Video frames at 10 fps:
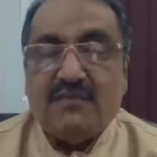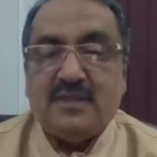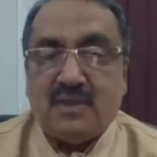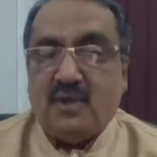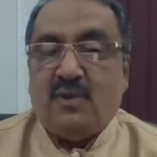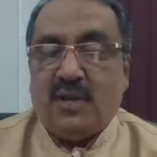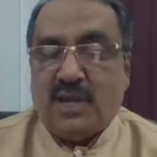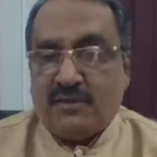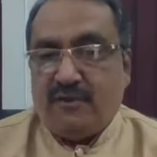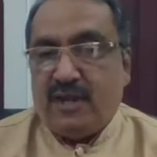If jewel
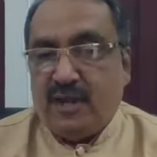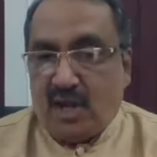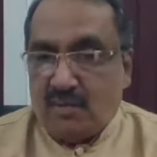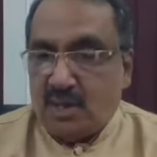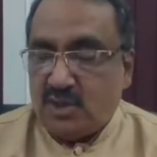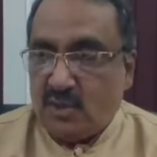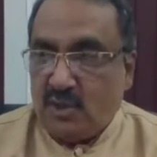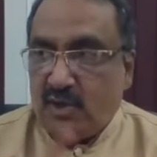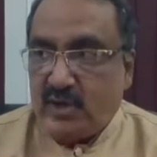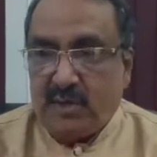loan, for normal
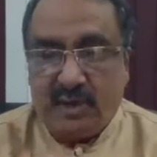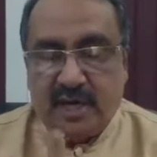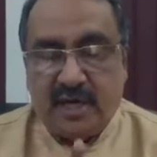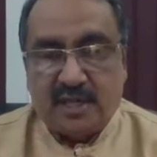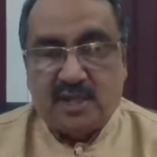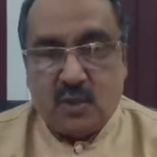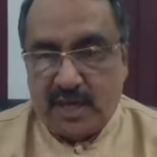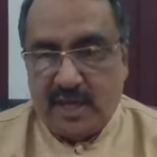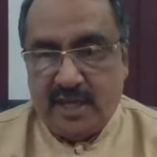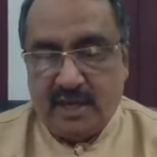jewel loan, normally it is
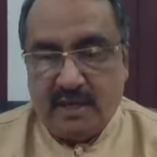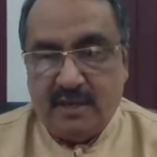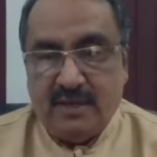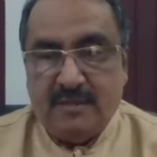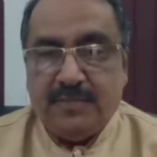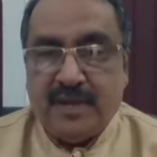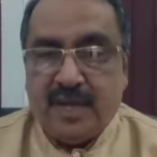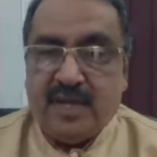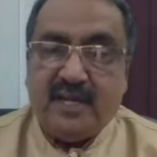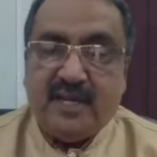1 year,
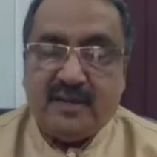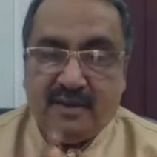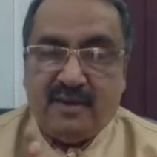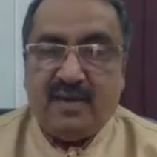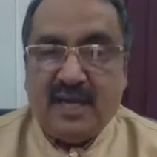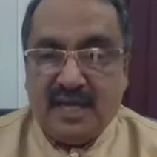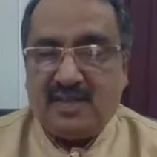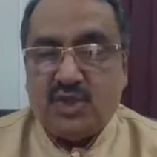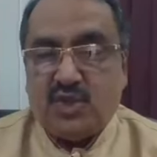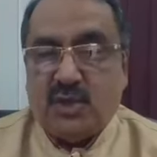and
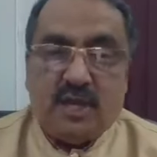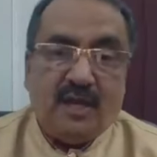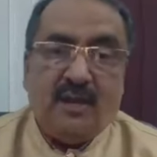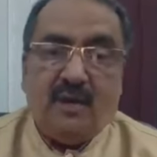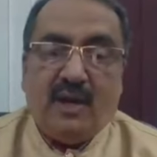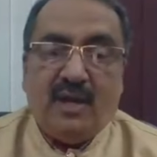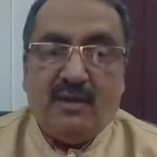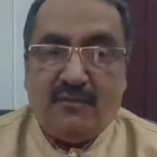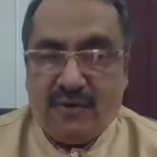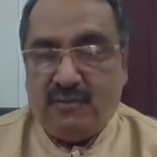as usual,
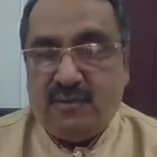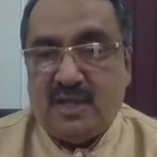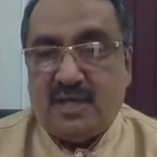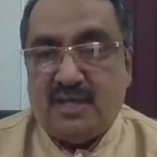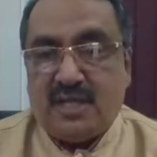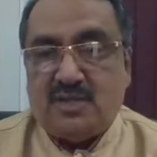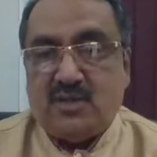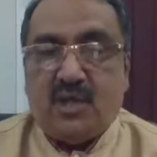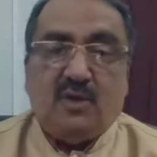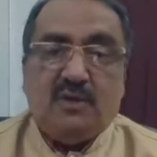from
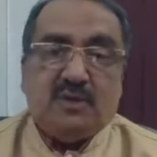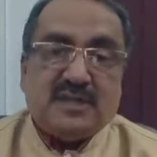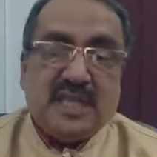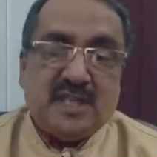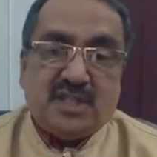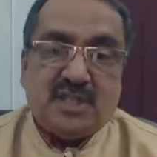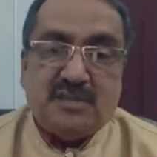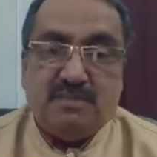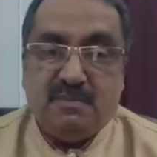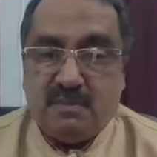that jewel loan
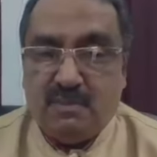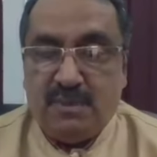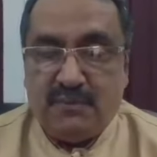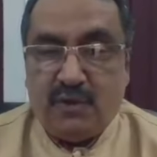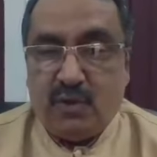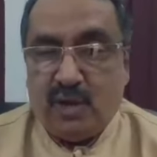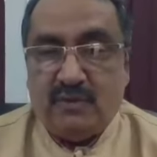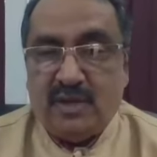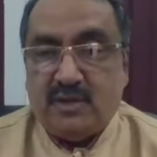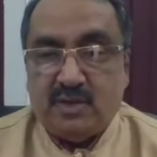sanctioned before
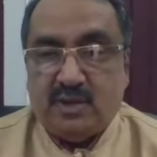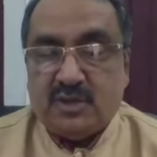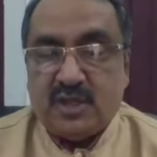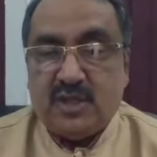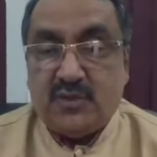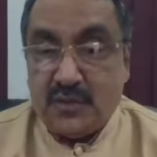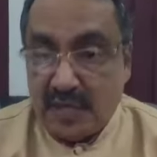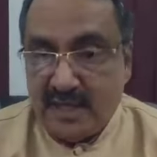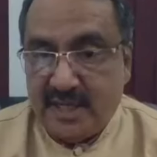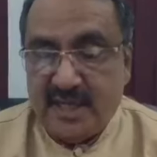
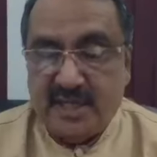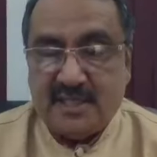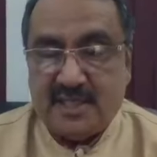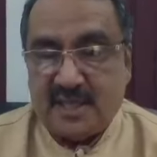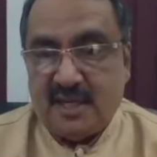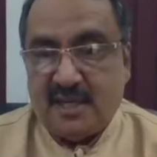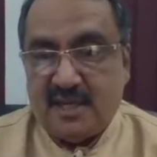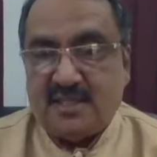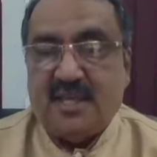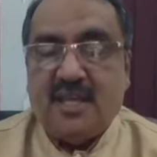1/1/2020 in general
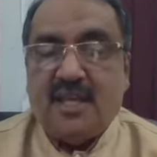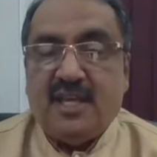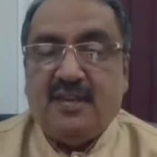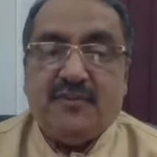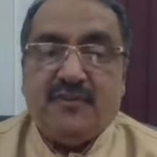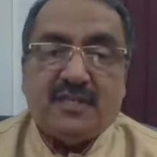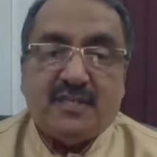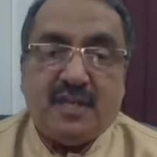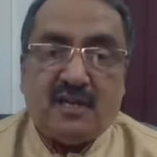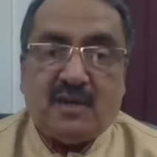case, if it
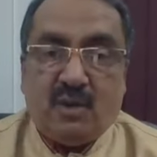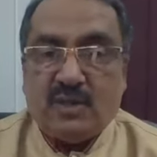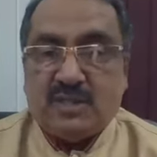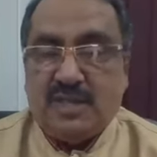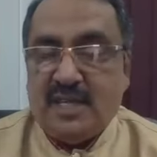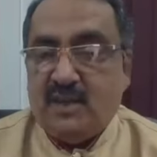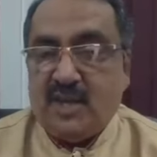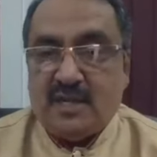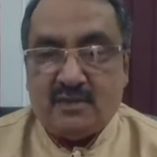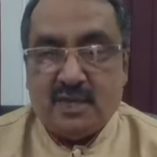is not closed, then
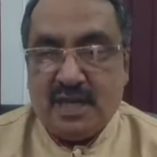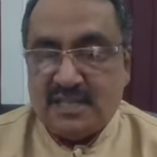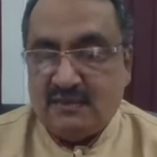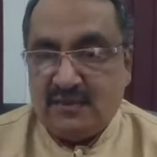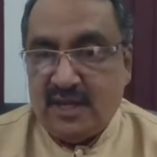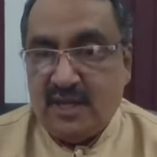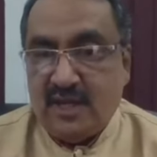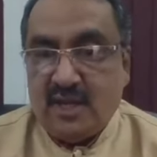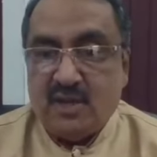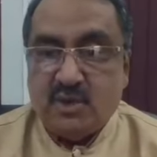you have to classify
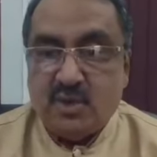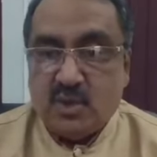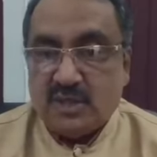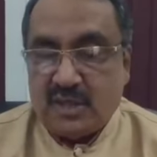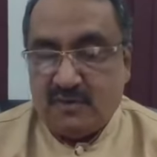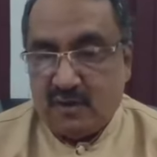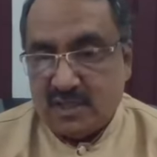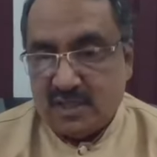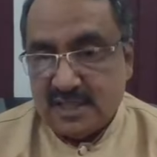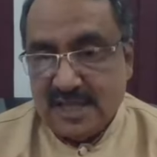those
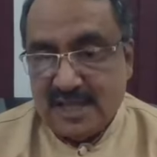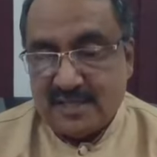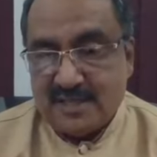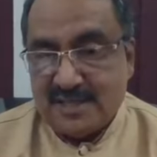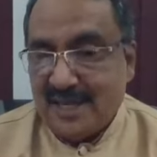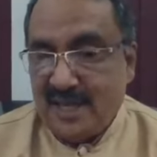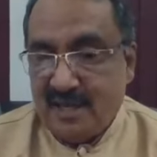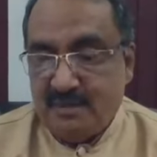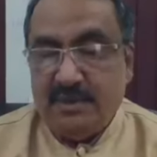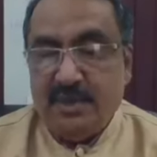advances as
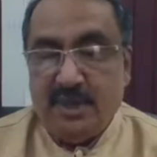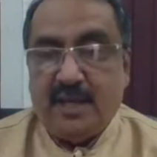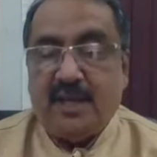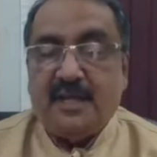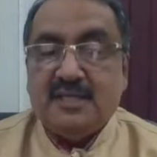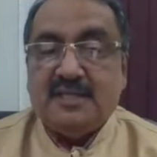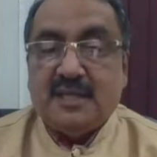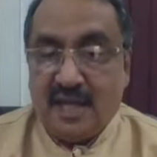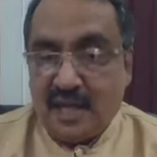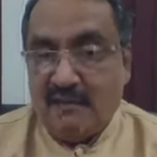NPA.
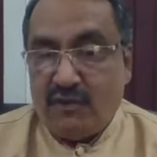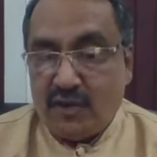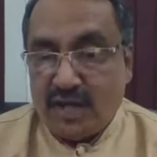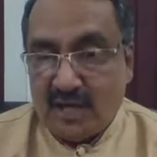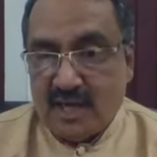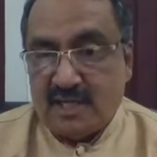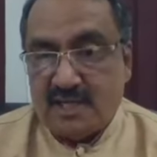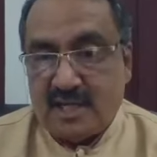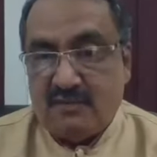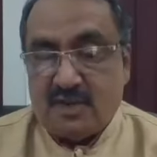And for
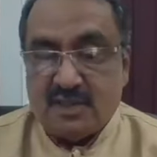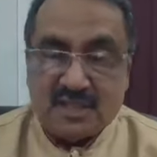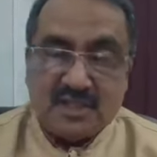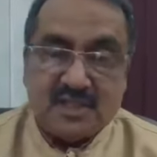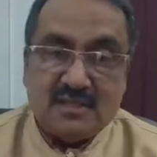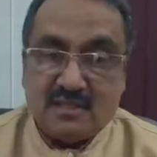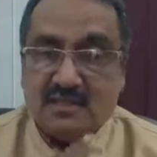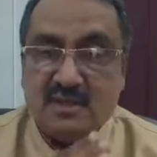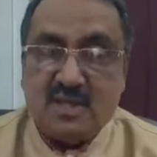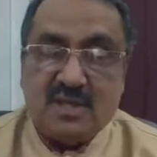agriculture advances,
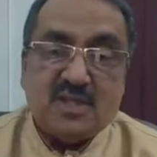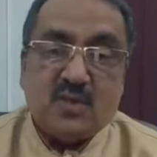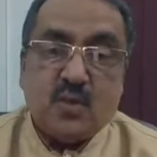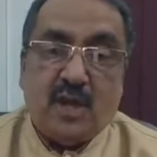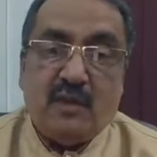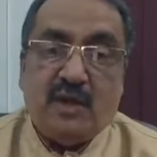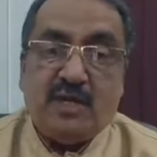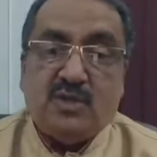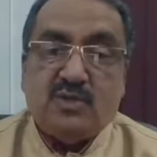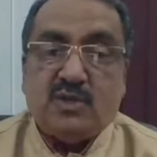it is
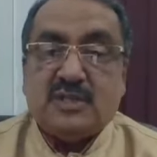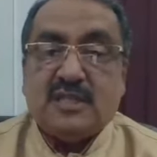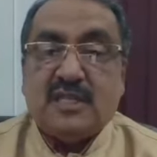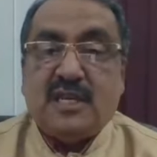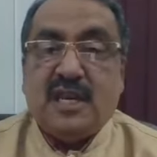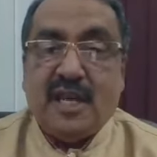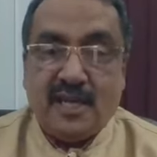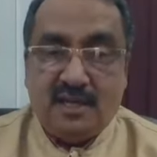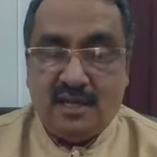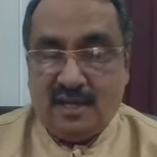
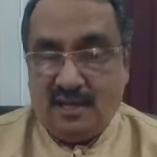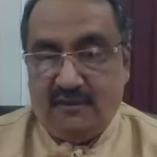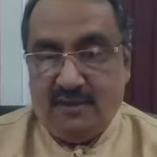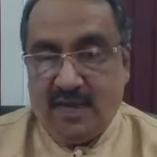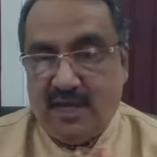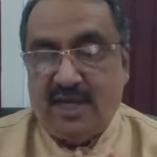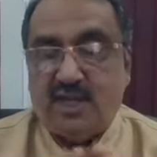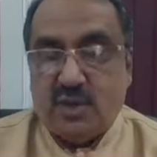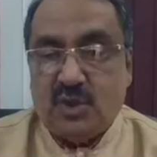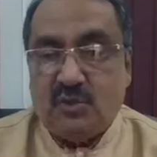1/1/2019. If
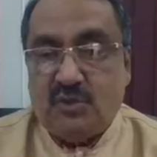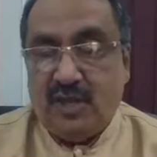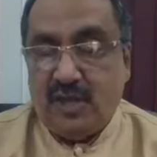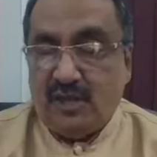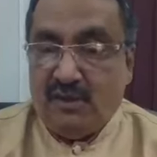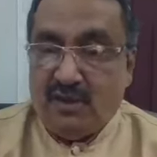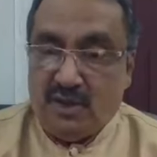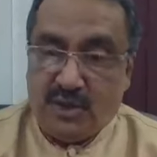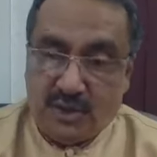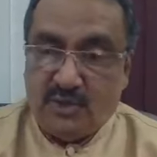any jewel loan
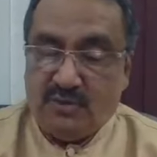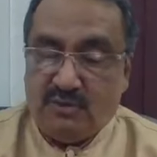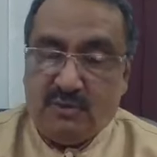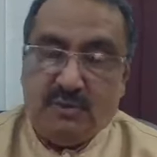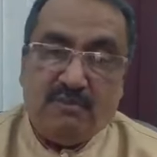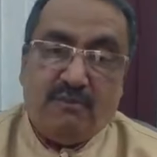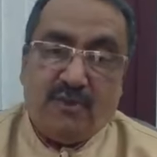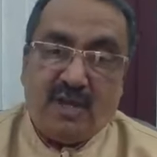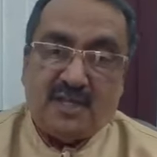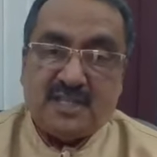due
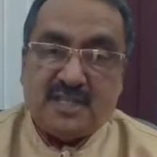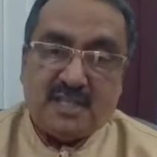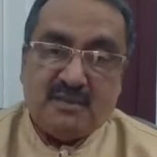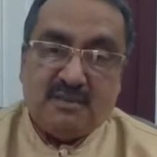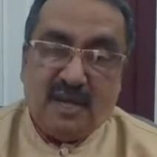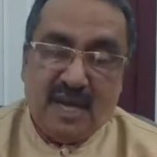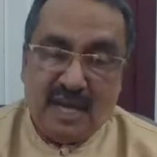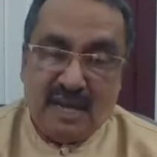falls